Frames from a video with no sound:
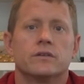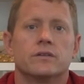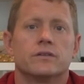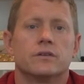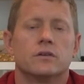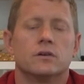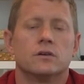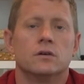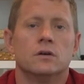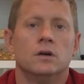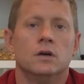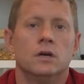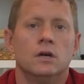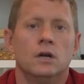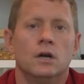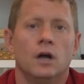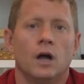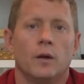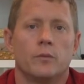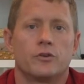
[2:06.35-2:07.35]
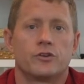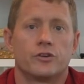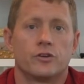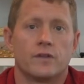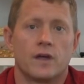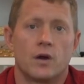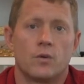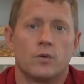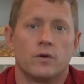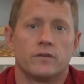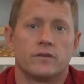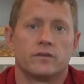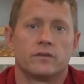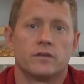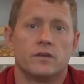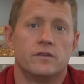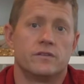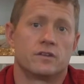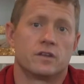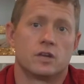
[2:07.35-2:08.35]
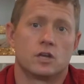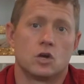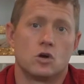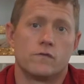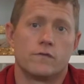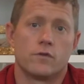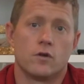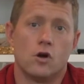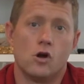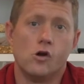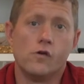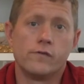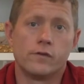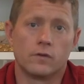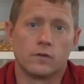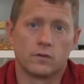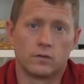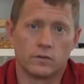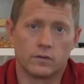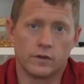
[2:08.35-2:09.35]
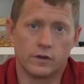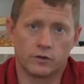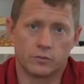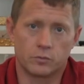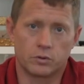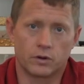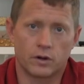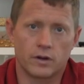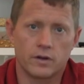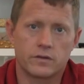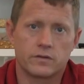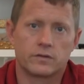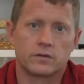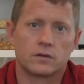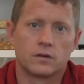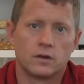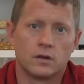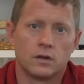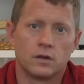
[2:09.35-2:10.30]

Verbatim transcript: So I'm sure that one is going to go for over list priced.